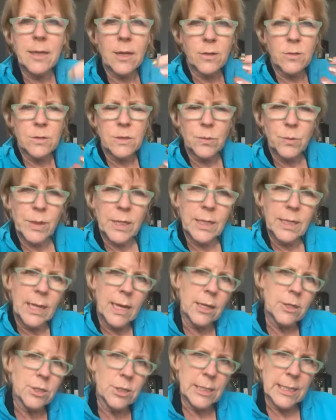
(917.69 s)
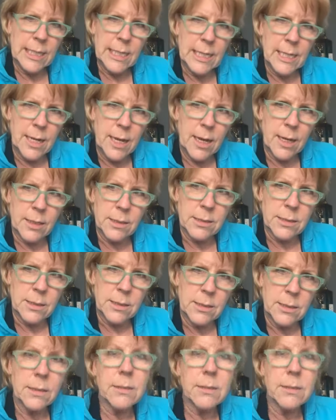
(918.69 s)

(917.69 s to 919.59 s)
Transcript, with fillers: there so we can actually connect.